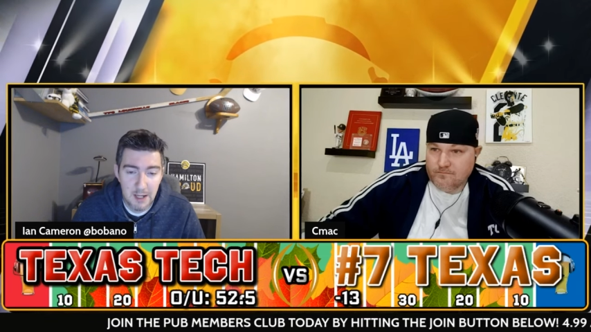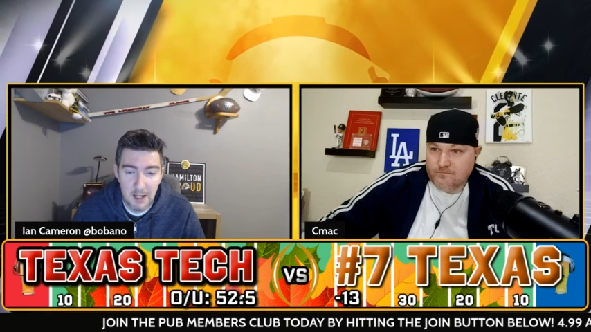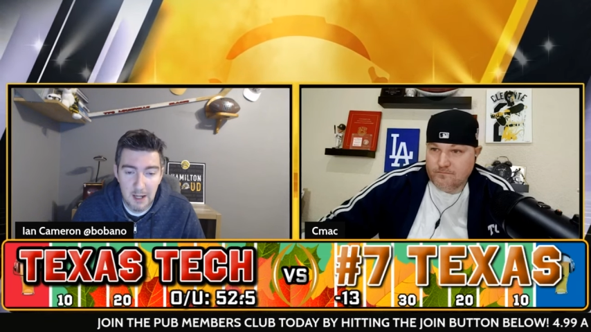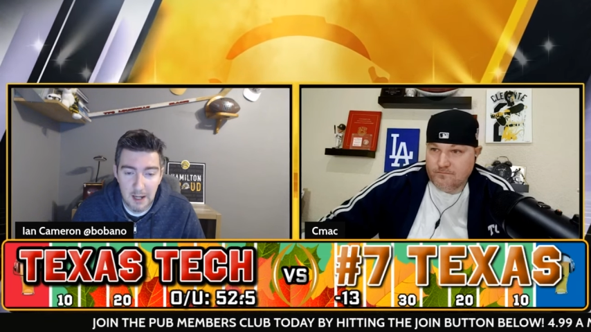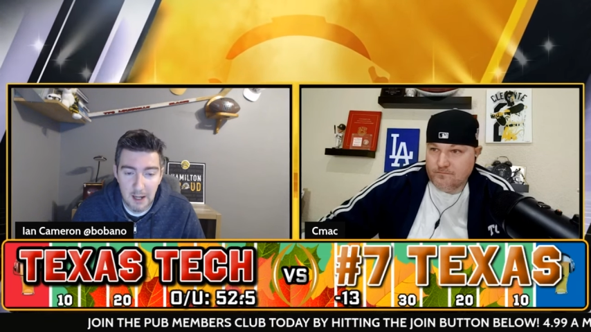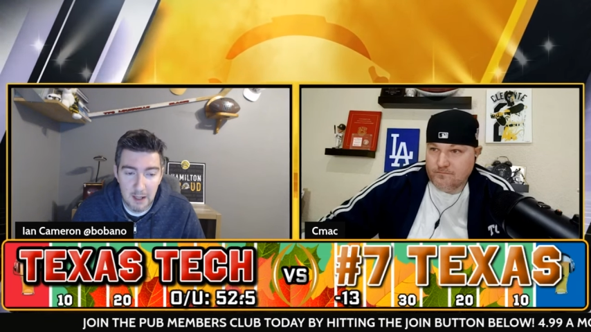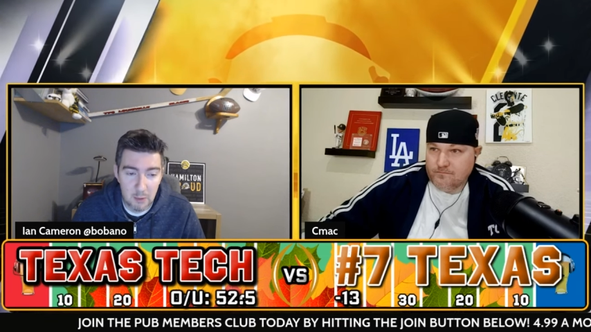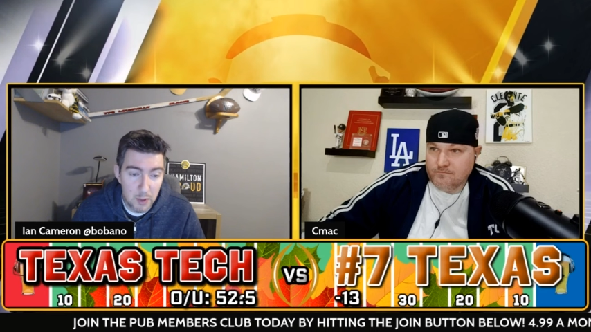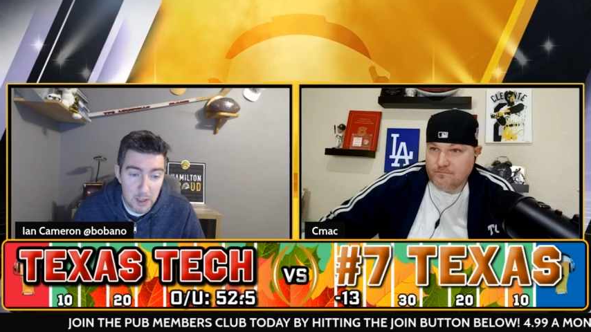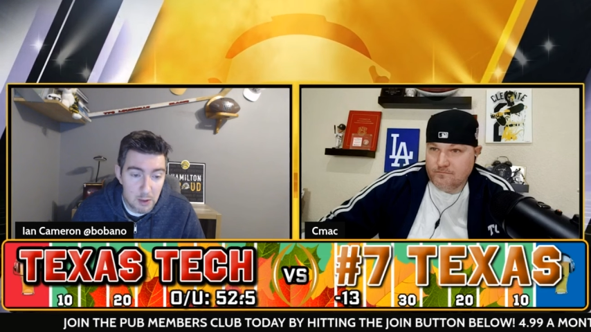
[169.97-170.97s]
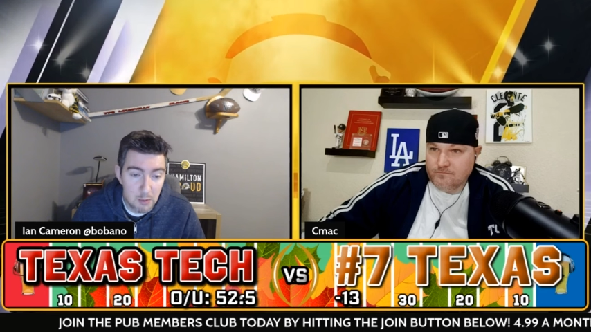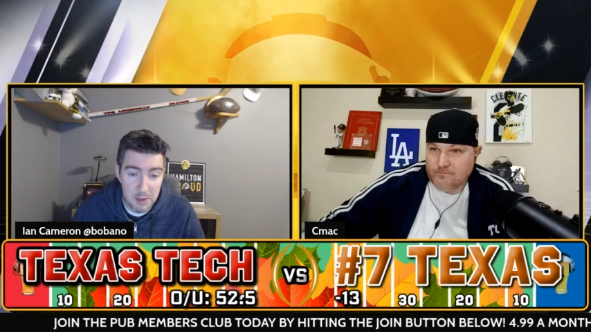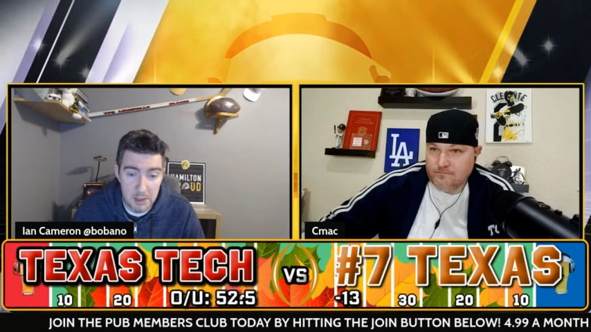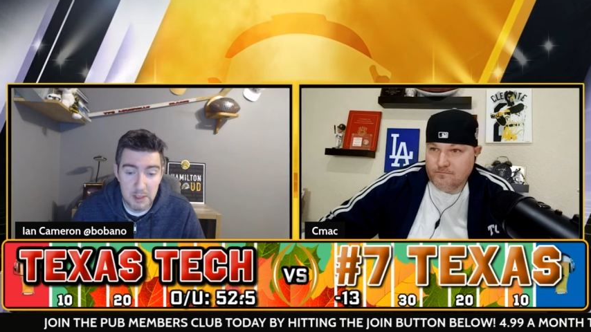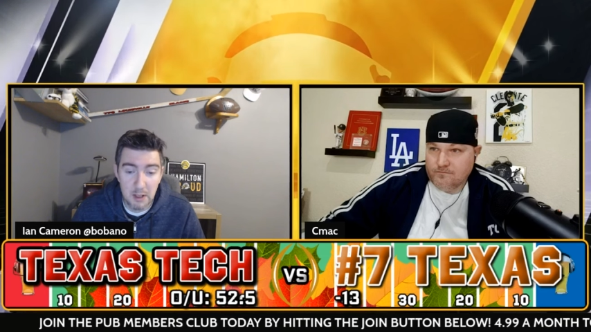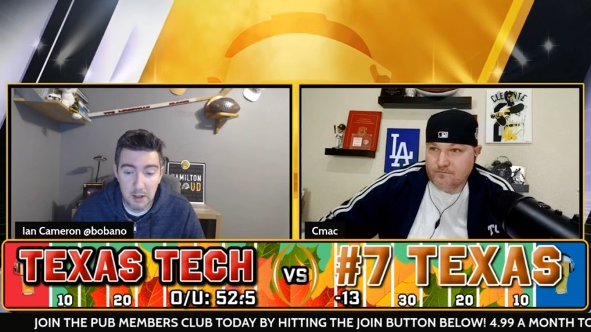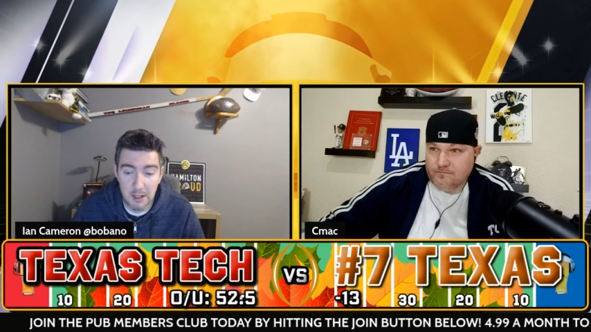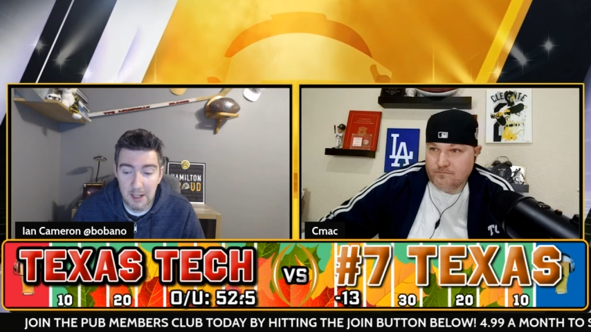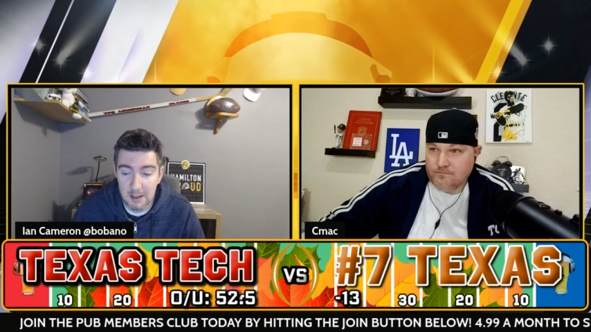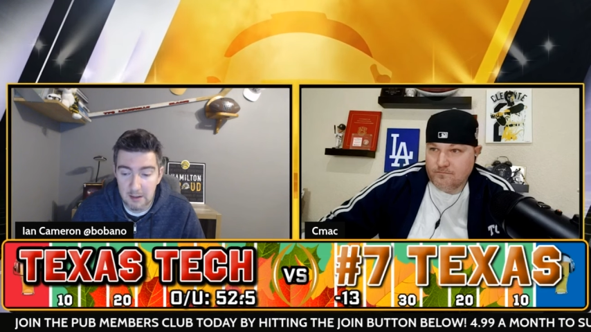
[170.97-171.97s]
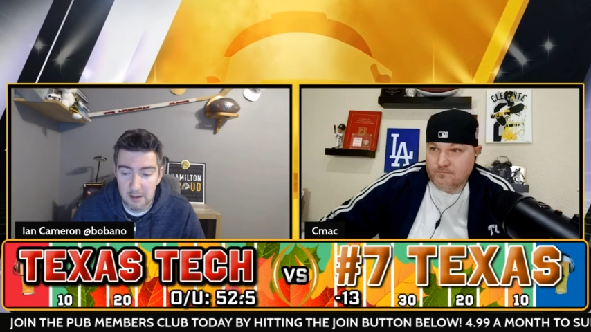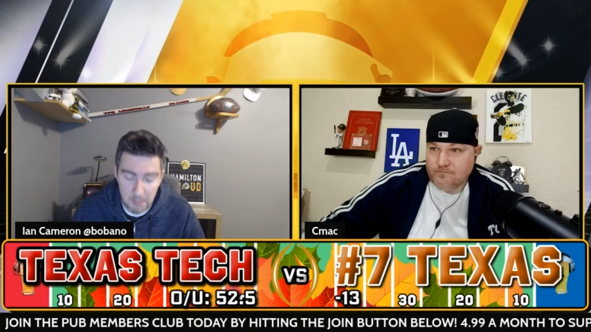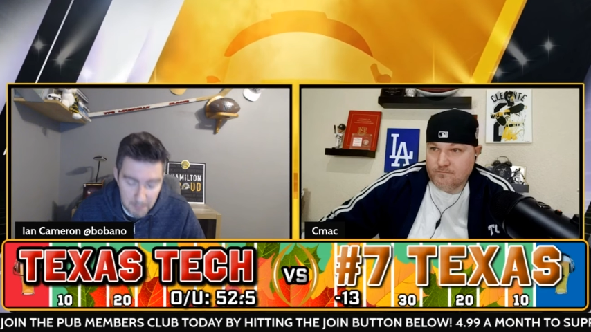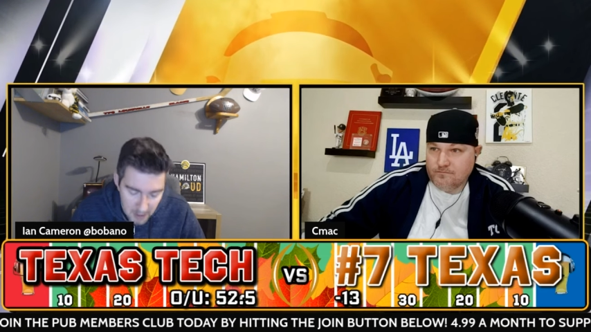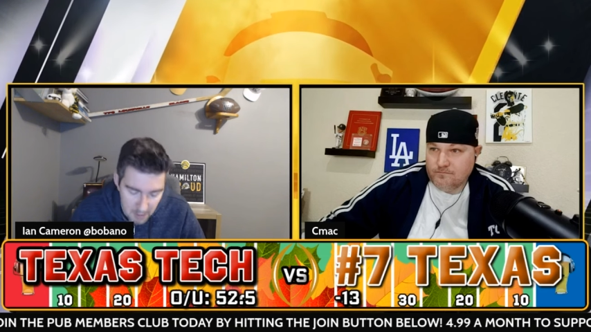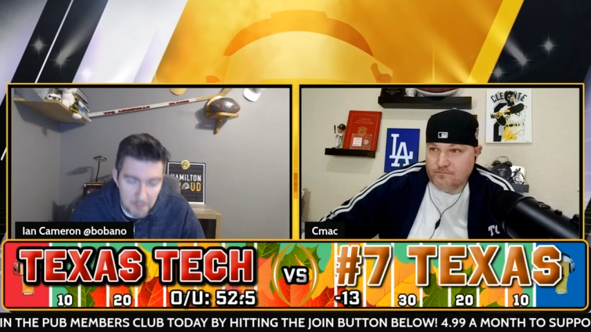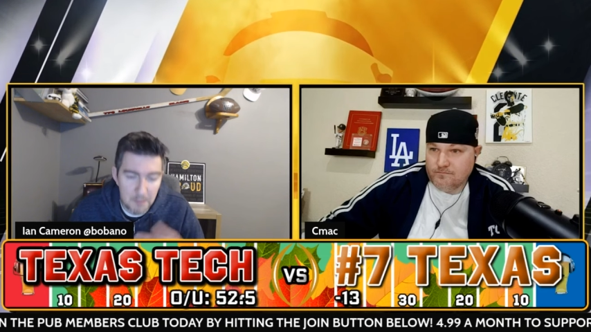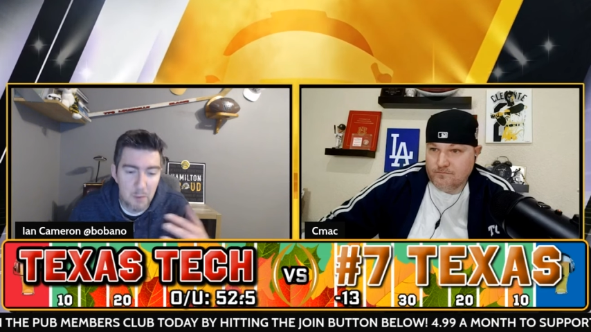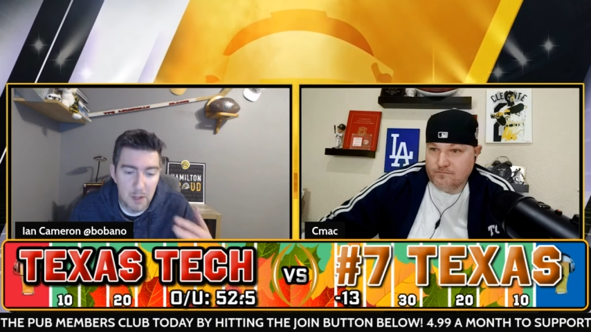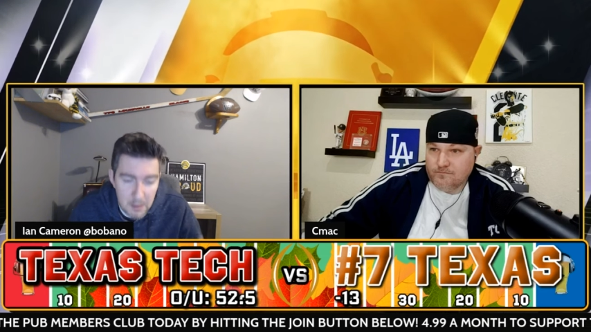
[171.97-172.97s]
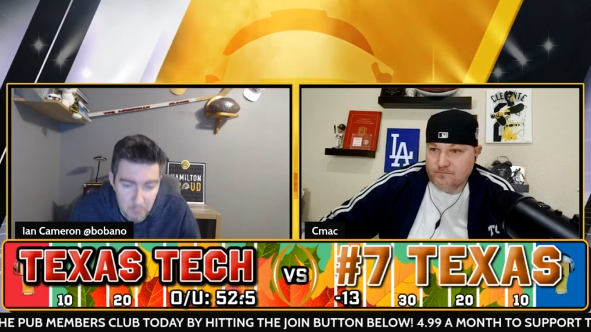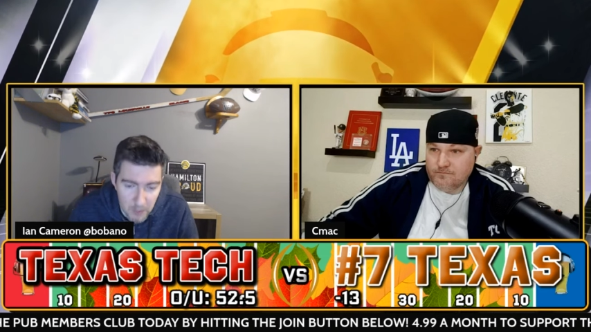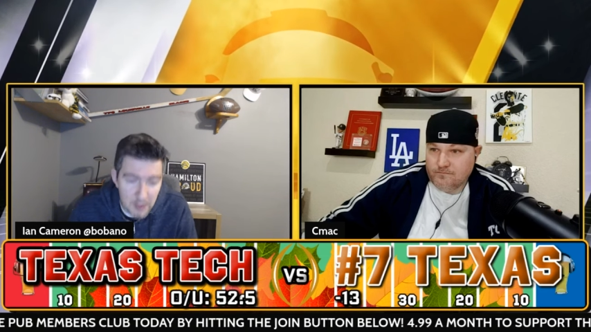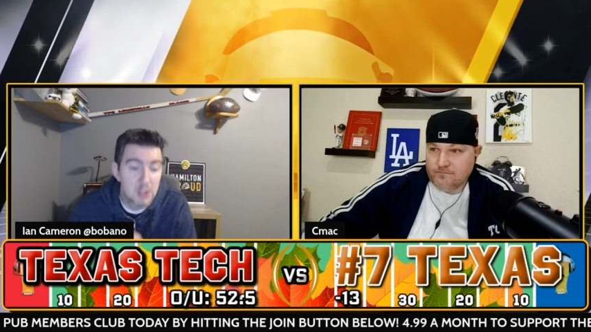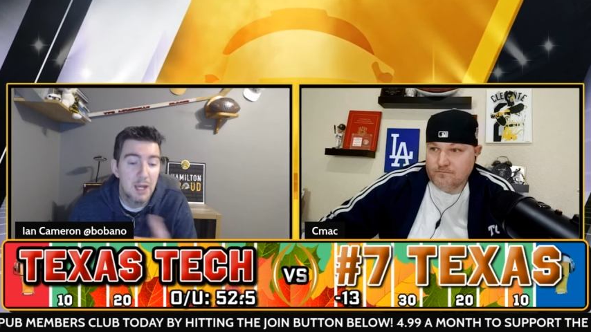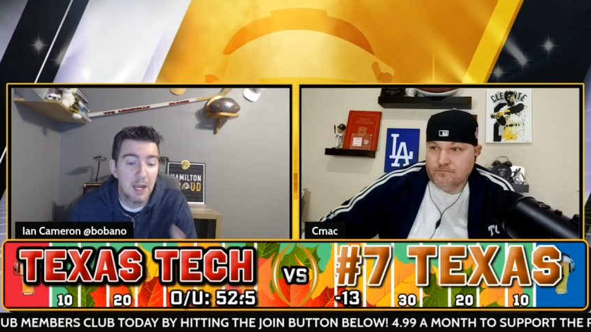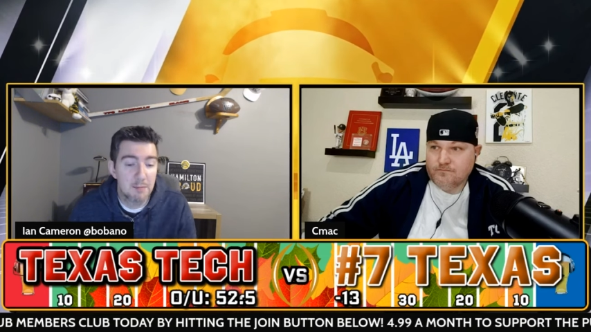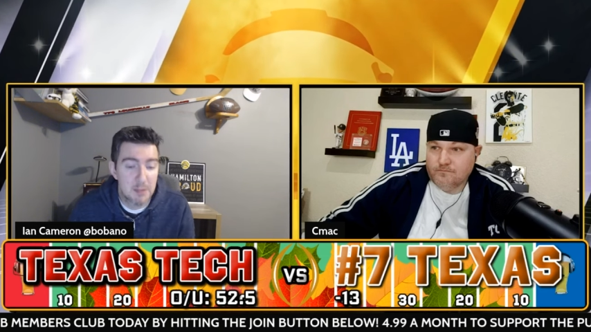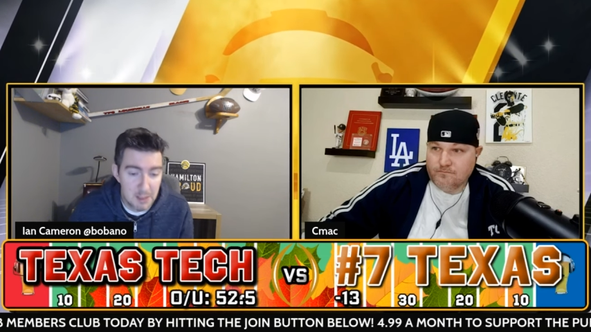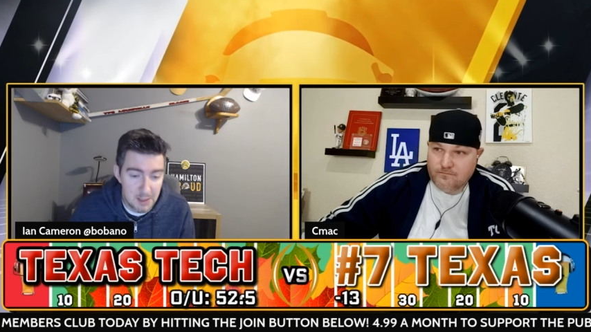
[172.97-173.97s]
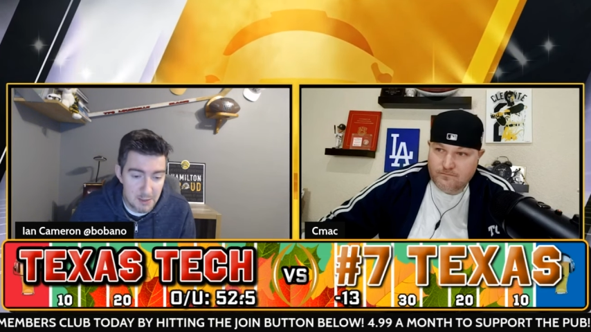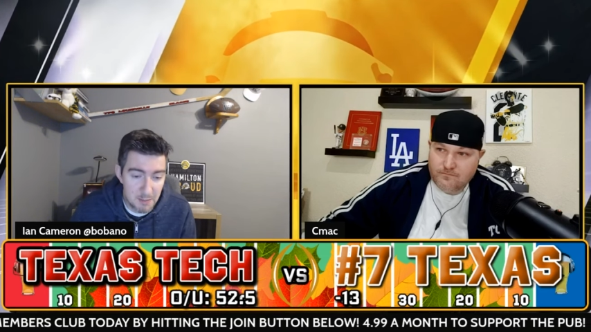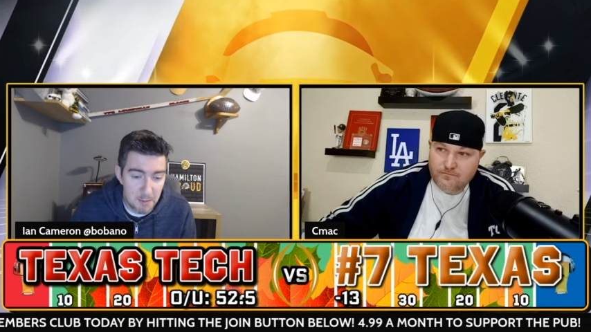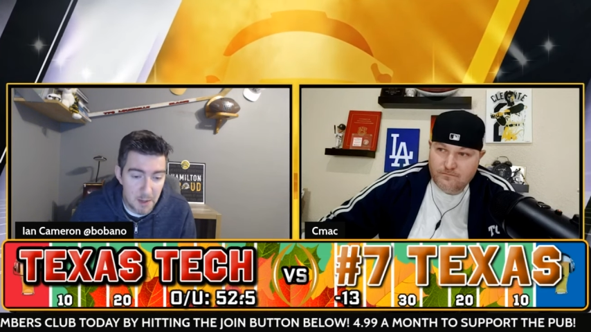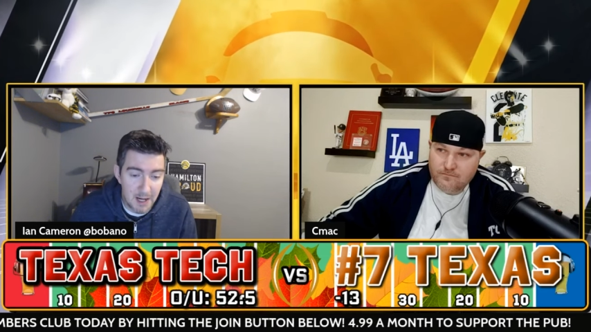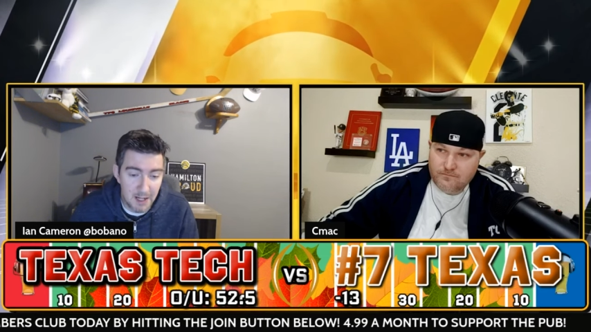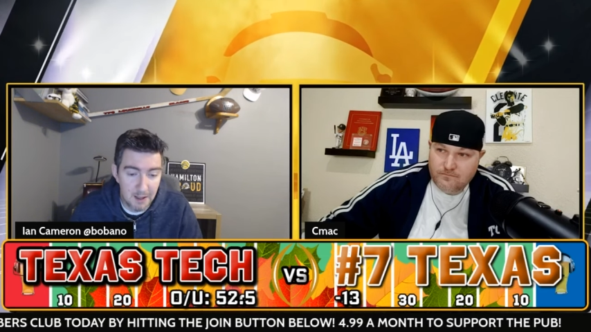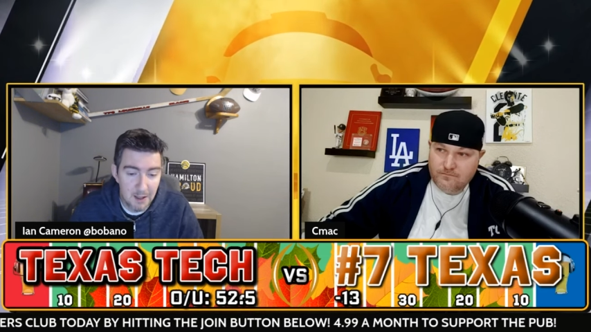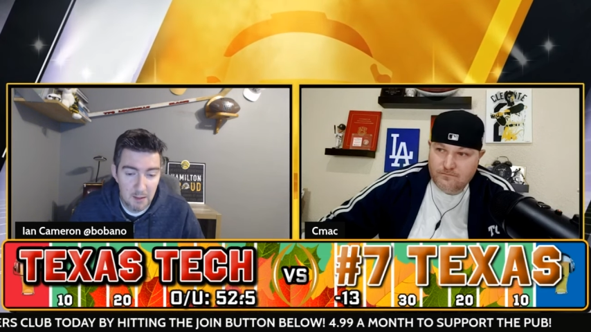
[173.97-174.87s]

Speaker 1: Uh, and Quinn Ewers is starting to get you know better in, with each game since he's been back